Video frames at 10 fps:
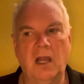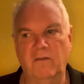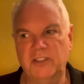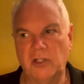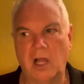
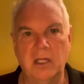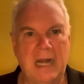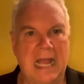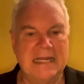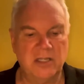of solid
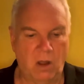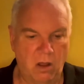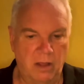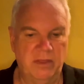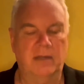ice
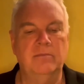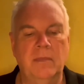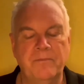on them.